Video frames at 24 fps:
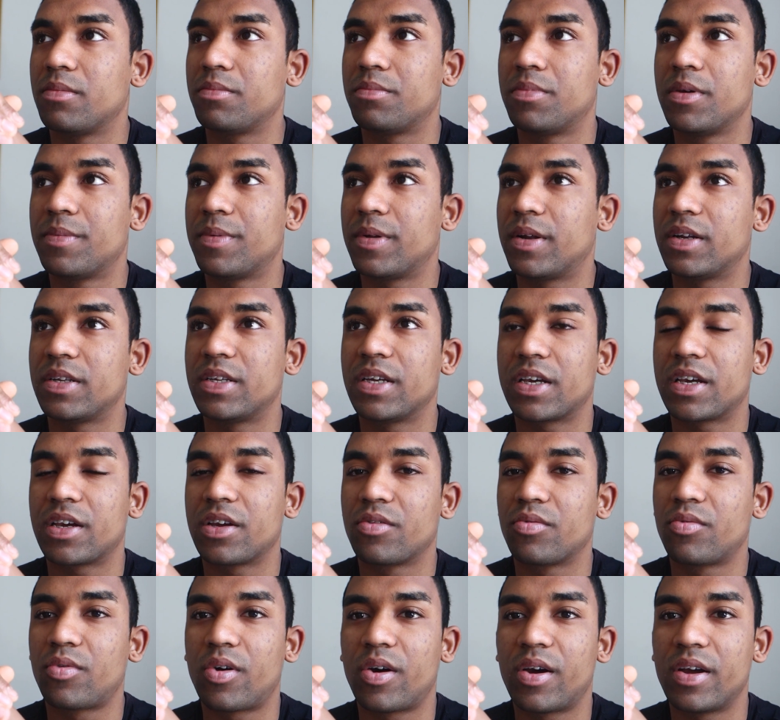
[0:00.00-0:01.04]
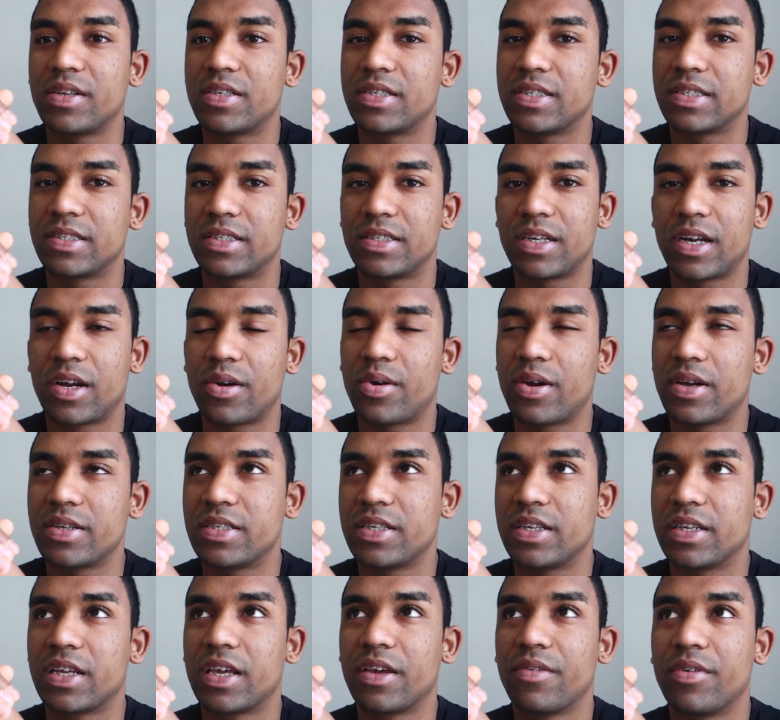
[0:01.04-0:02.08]
people are taking roids and steroids
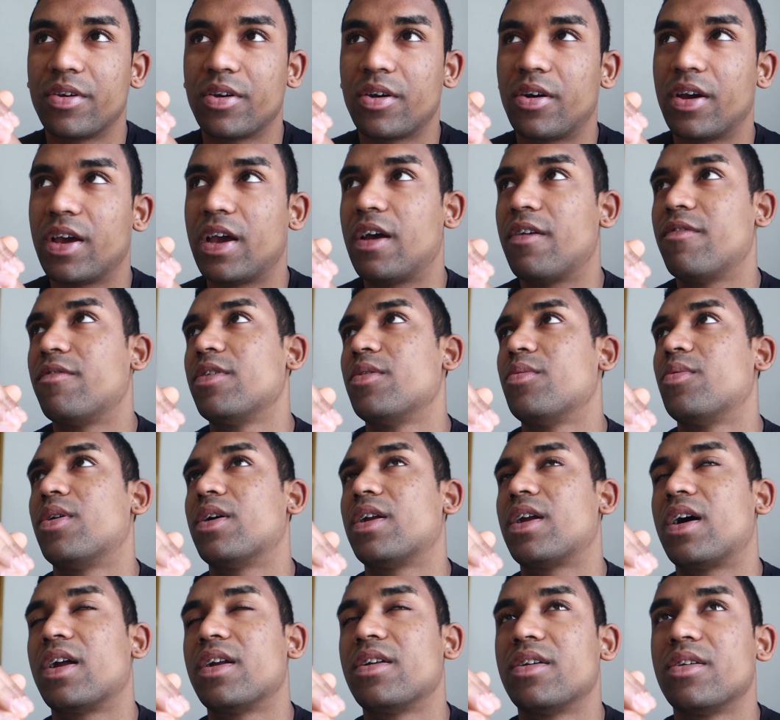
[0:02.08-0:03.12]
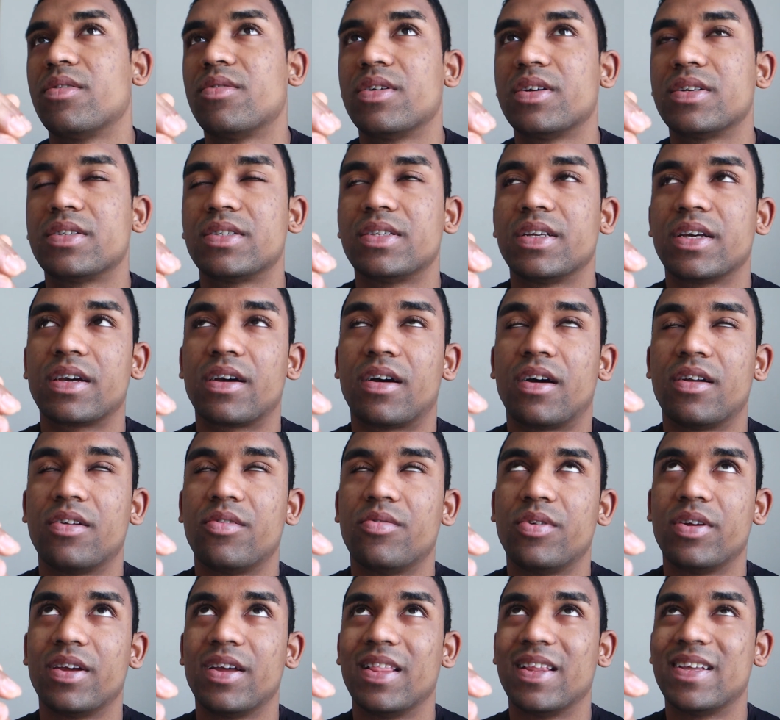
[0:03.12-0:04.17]
and giving everyone unrealistic
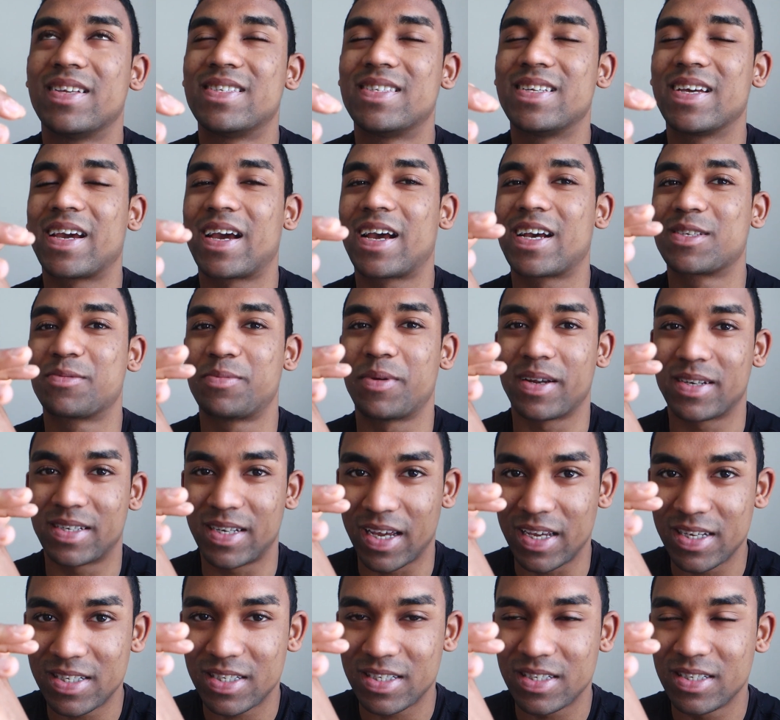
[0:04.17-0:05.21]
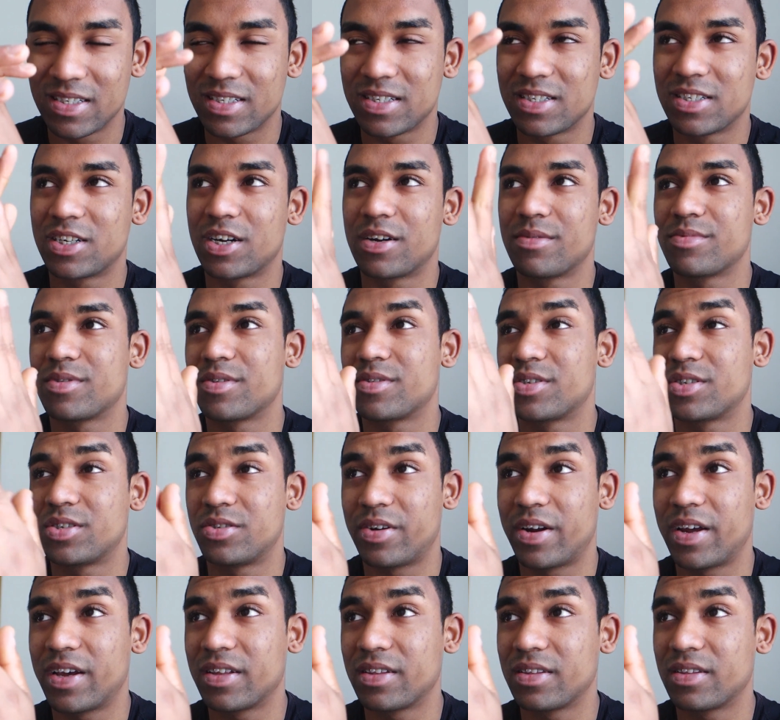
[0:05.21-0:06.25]
expectations in terms of
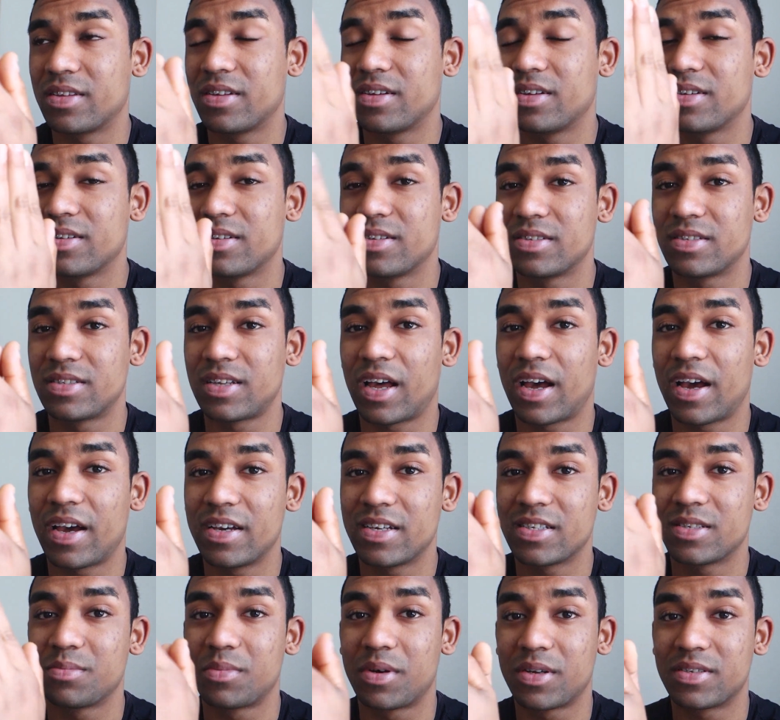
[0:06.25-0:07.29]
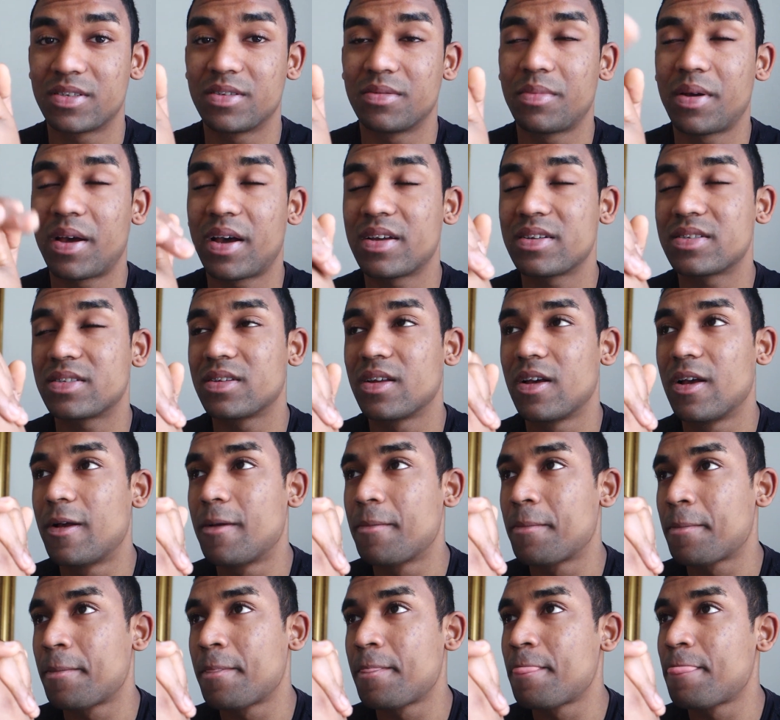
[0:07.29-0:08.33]
strength, size, muscle mass.
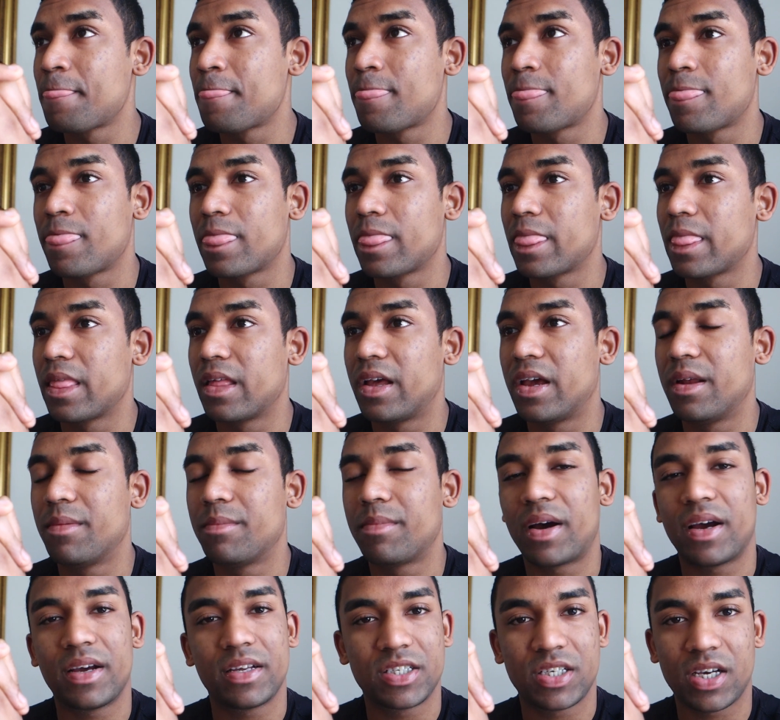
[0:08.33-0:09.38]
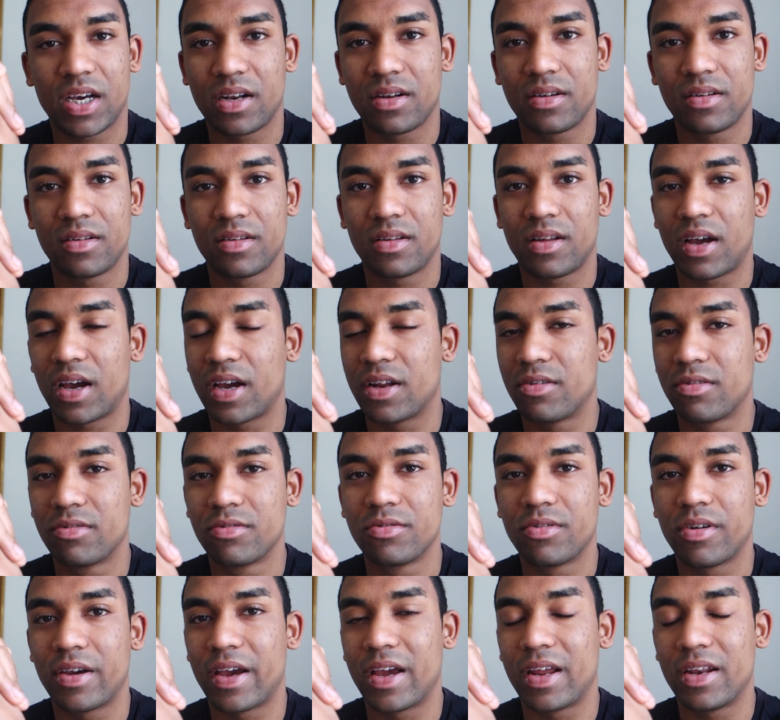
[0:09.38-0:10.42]
In my channel, I don't
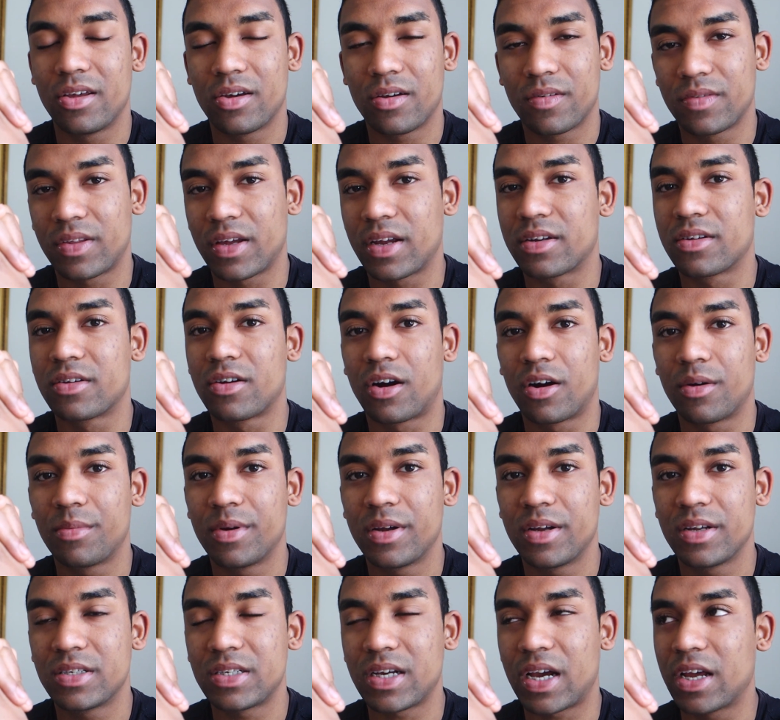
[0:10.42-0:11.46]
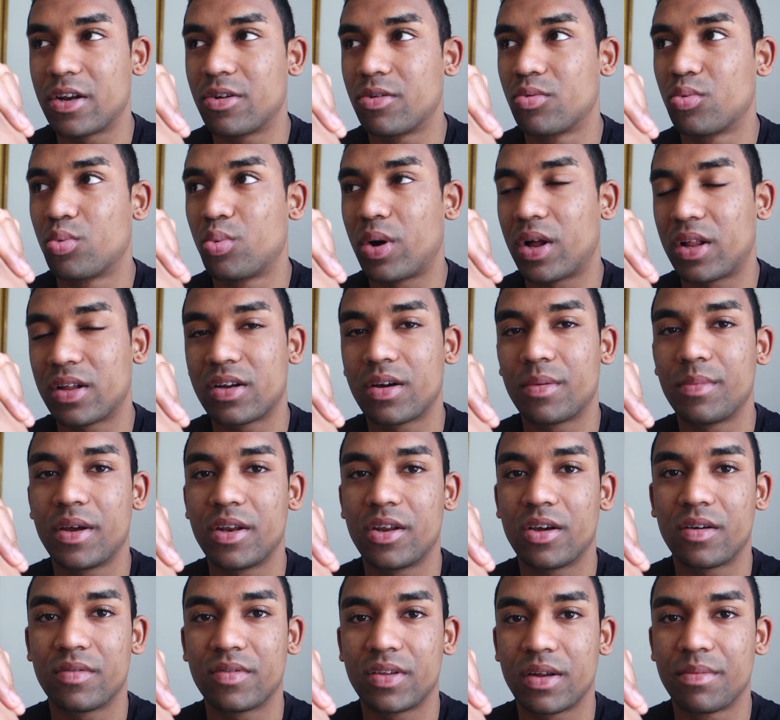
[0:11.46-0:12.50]
do any of that garbage. I don't welcome
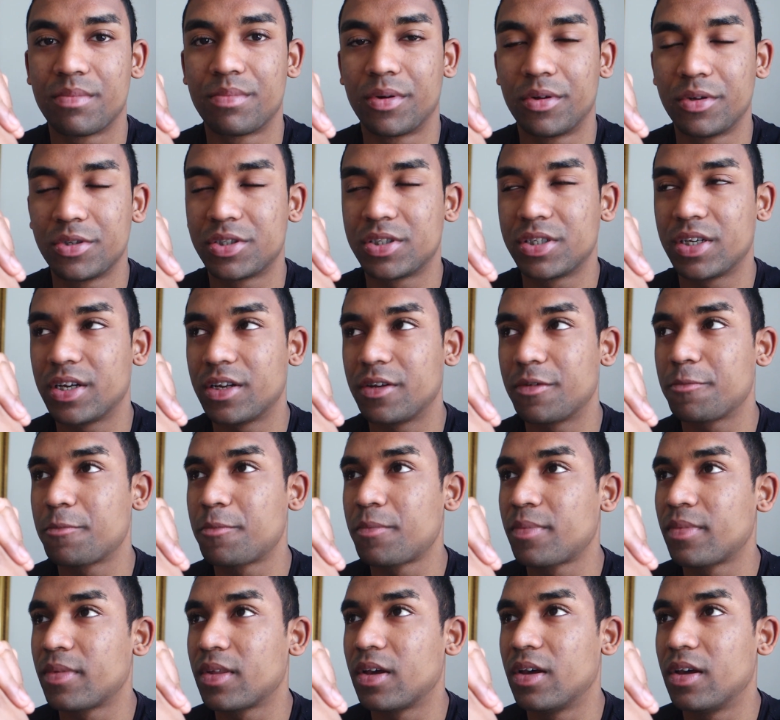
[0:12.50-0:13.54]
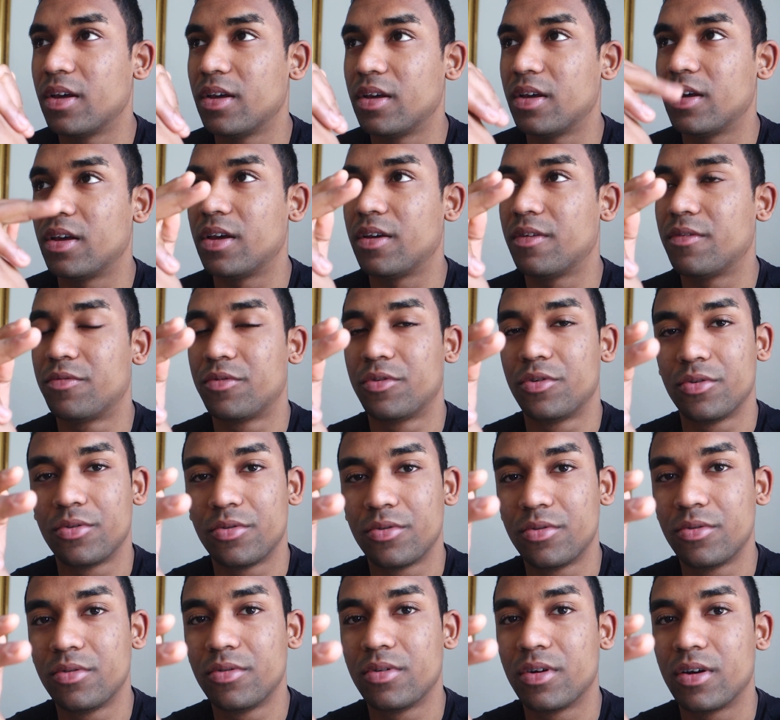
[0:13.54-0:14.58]
any of that bullshit. If
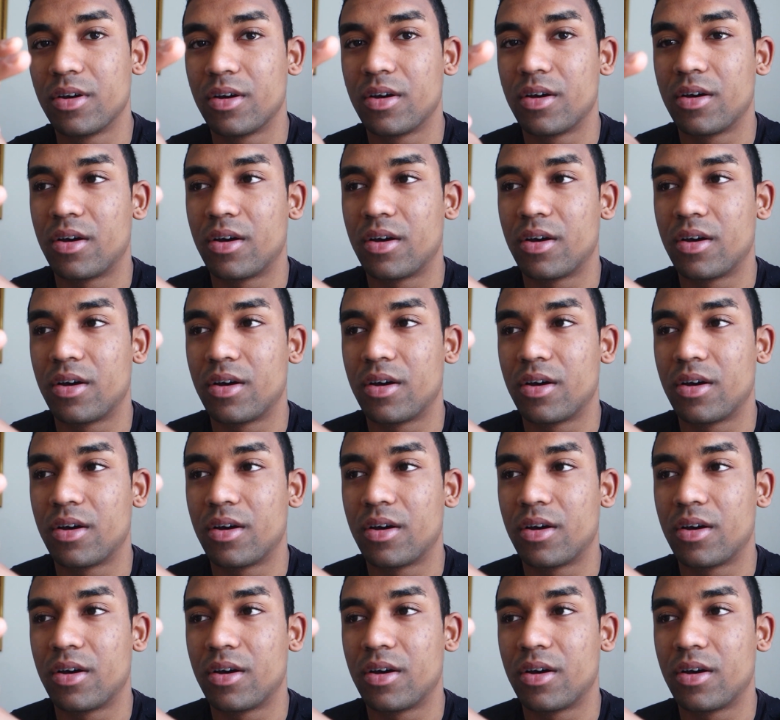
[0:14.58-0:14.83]
you